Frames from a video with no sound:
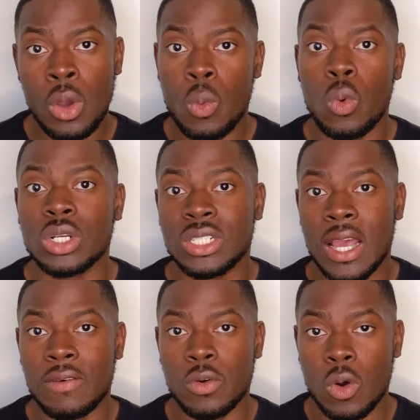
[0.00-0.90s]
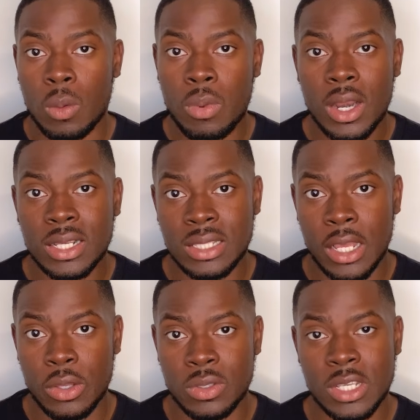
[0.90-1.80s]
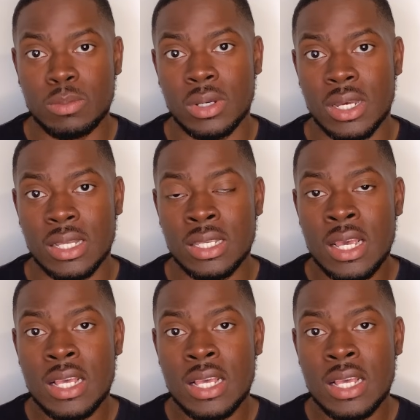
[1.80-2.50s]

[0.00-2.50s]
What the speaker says: watch out for what products they use is because